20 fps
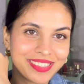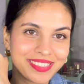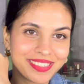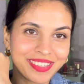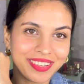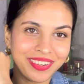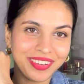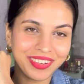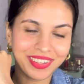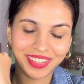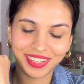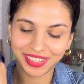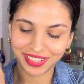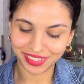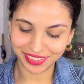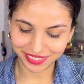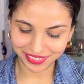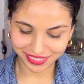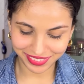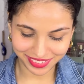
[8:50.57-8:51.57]
So
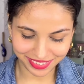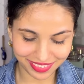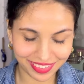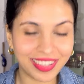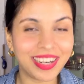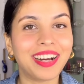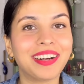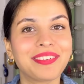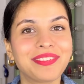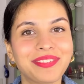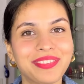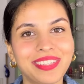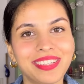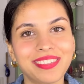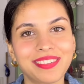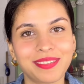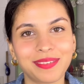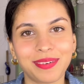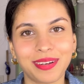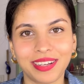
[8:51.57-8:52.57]
cute. Love
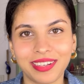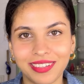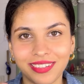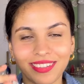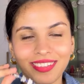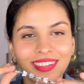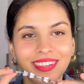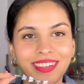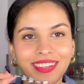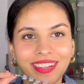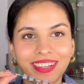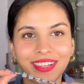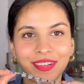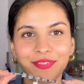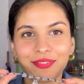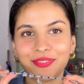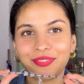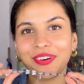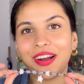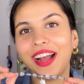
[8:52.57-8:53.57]
this one.
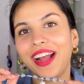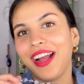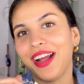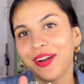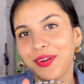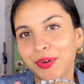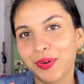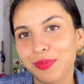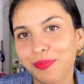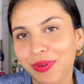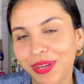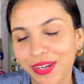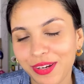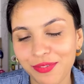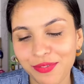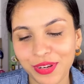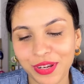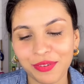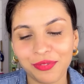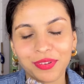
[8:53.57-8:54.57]
If I had to pick a
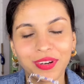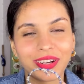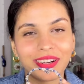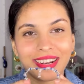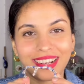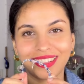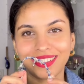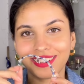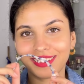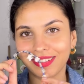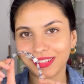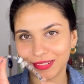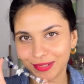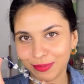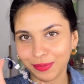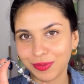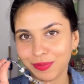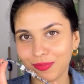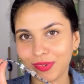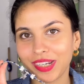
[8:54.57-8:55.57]
favorite, I think this
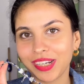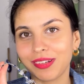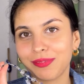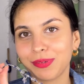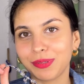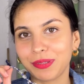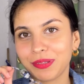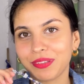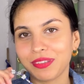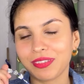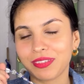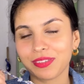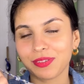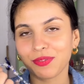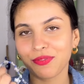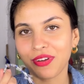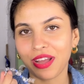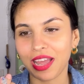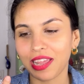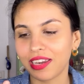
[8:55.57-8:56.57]
would be it, because it's
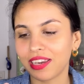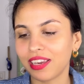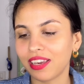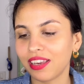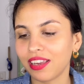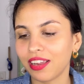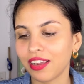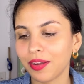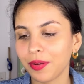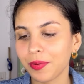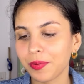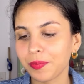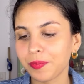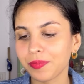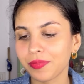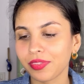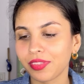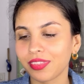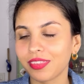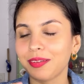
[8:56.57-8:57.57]
very
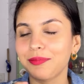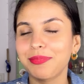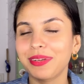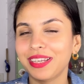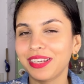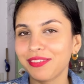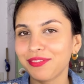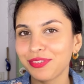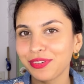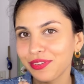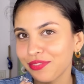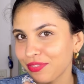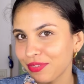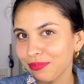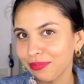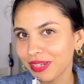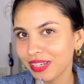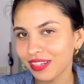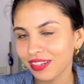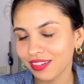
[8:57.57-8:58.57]
meaningful for
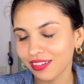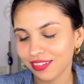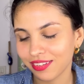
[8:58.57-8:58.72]
me.